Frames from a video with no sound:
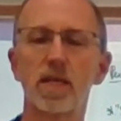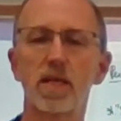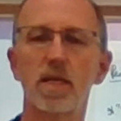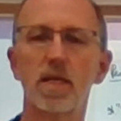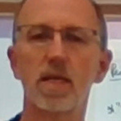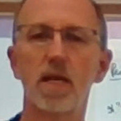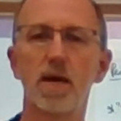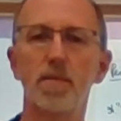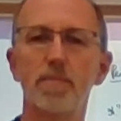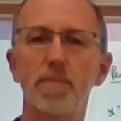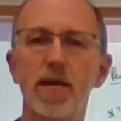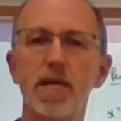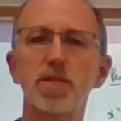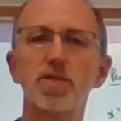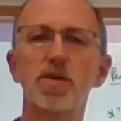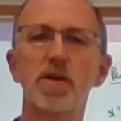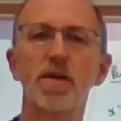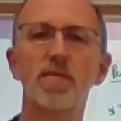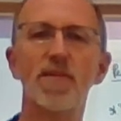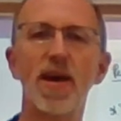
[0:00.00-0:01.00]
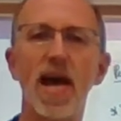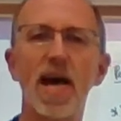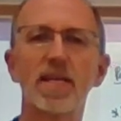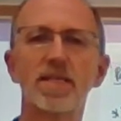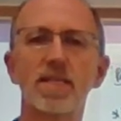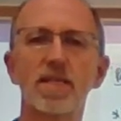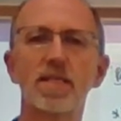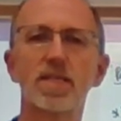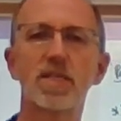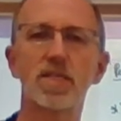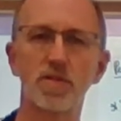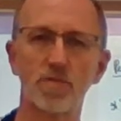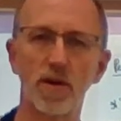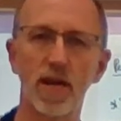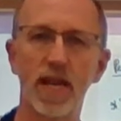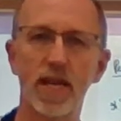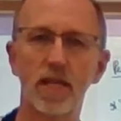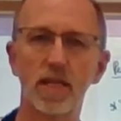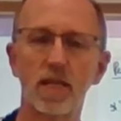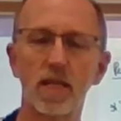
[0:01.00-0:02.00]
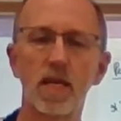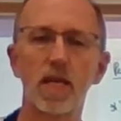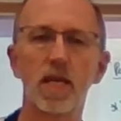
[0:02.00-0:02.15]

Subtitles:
Because a measure of acid strength